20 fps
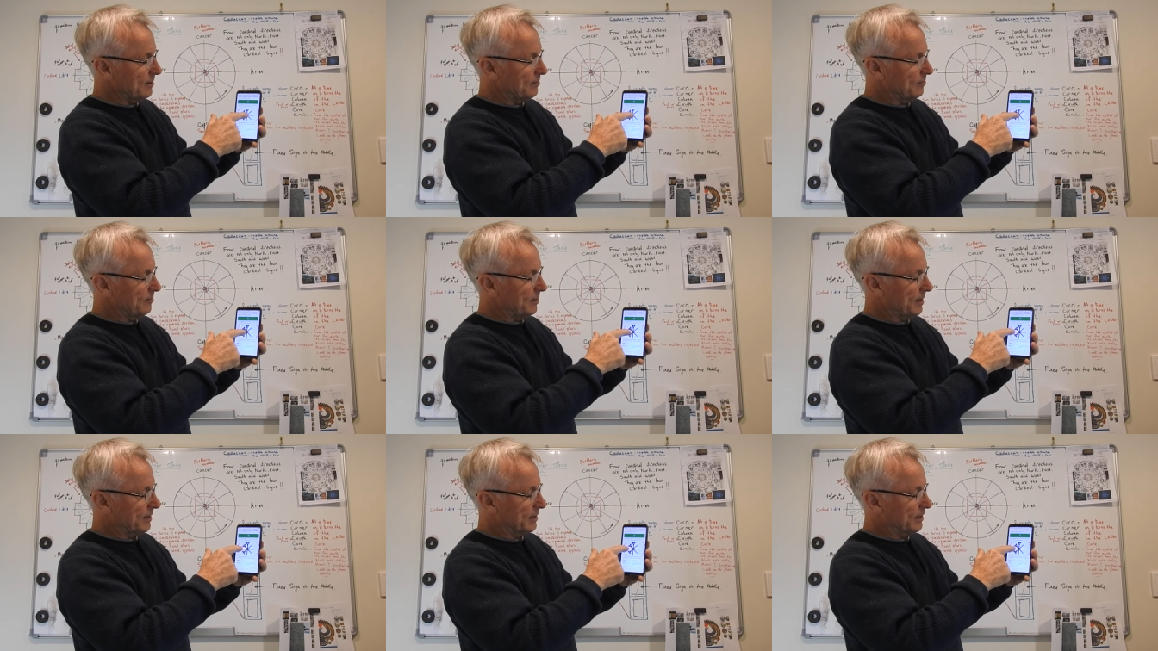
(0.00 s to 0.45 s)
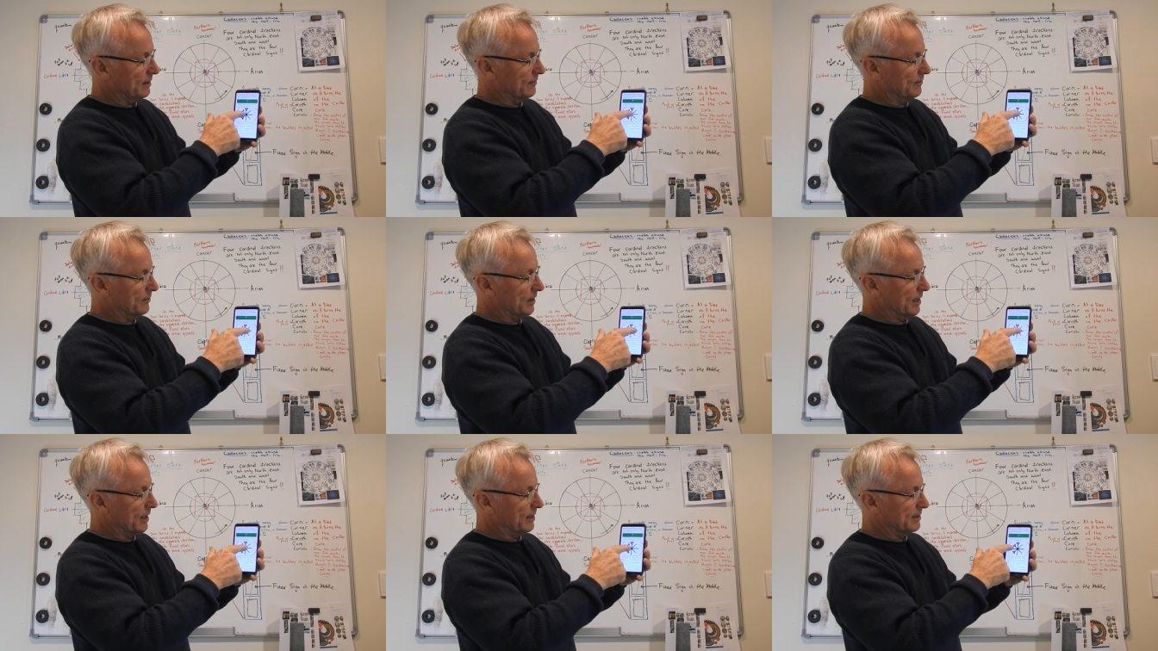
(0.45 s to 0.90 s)
But
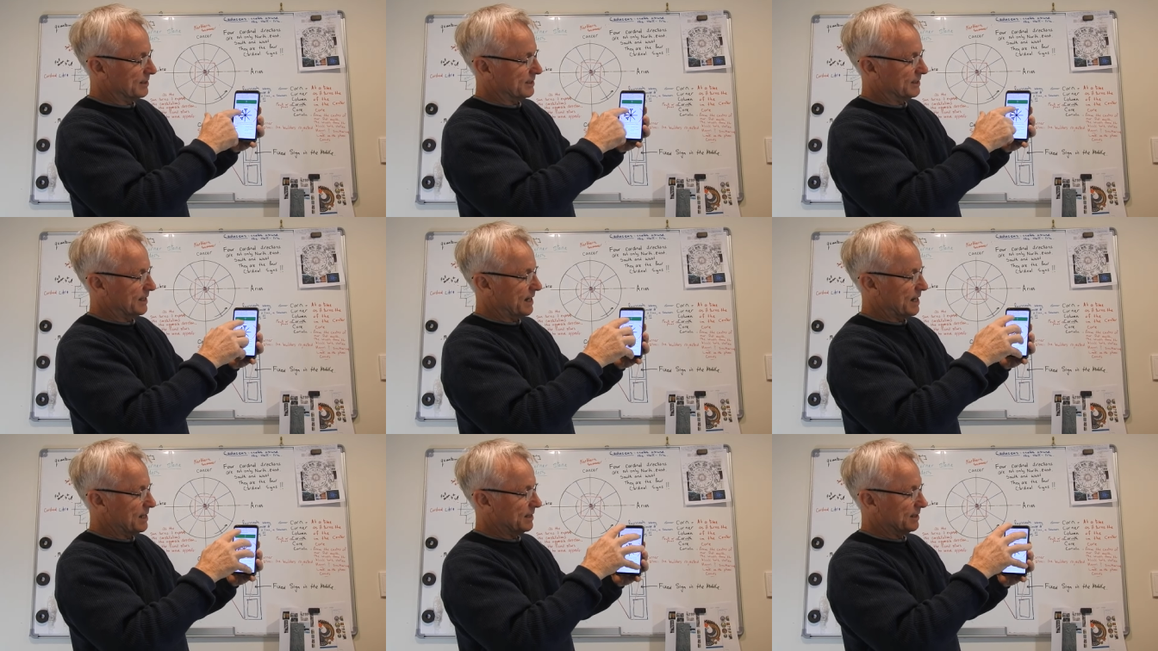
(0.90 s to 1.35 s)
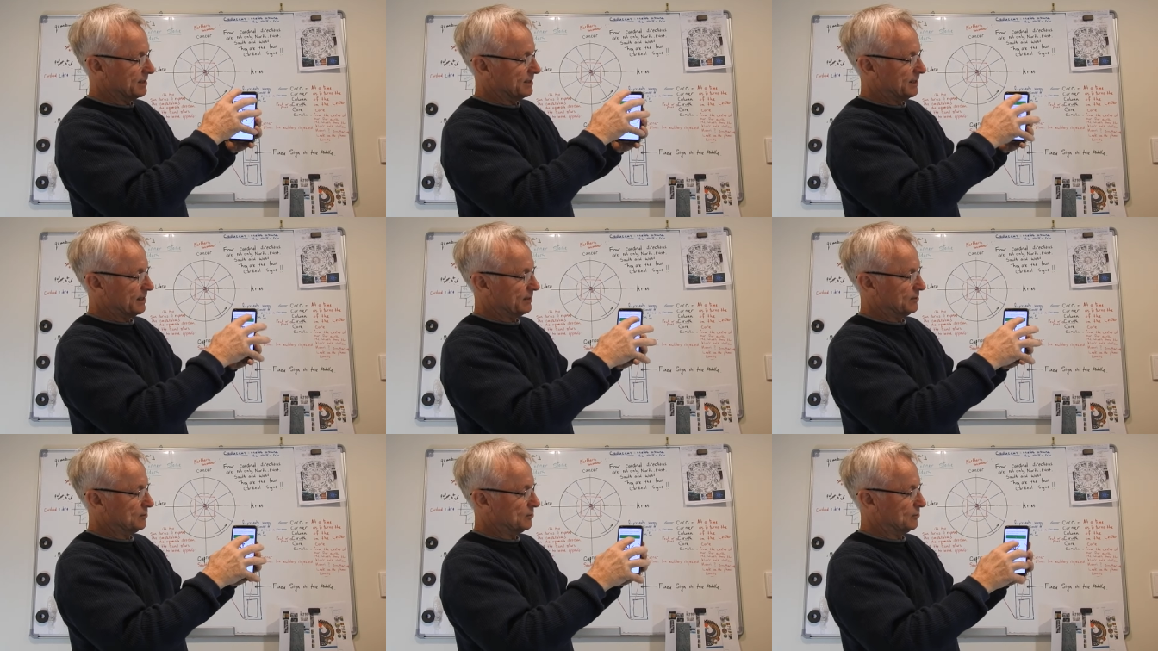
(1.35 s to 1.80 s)
you've got to understand the
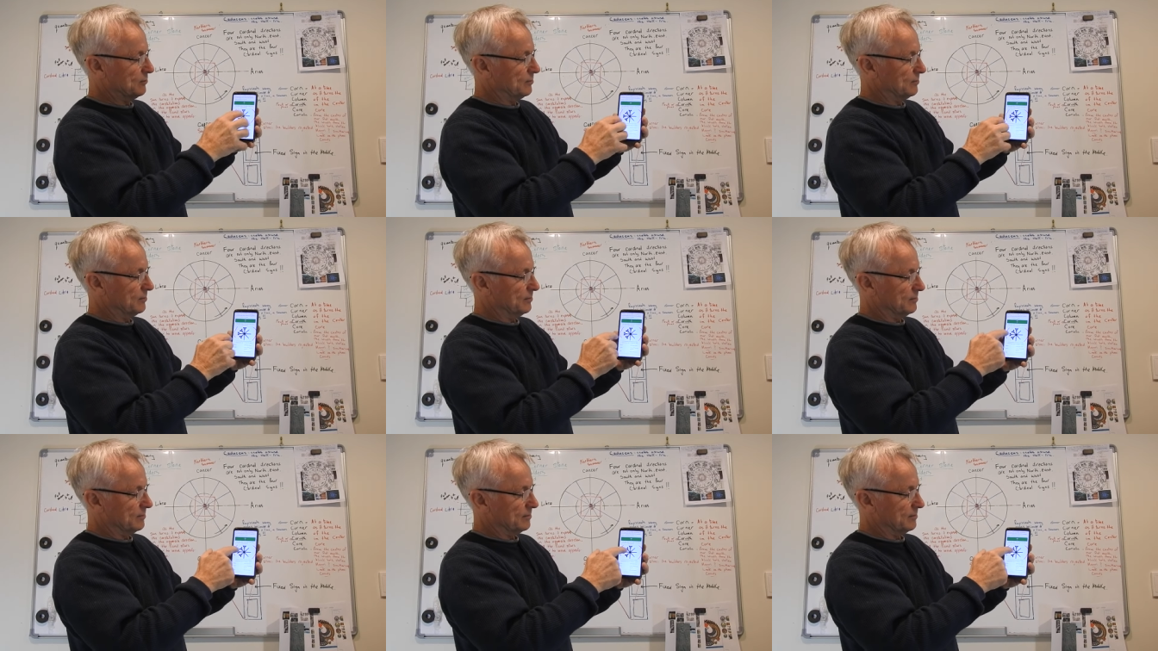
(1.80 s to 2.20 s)
central,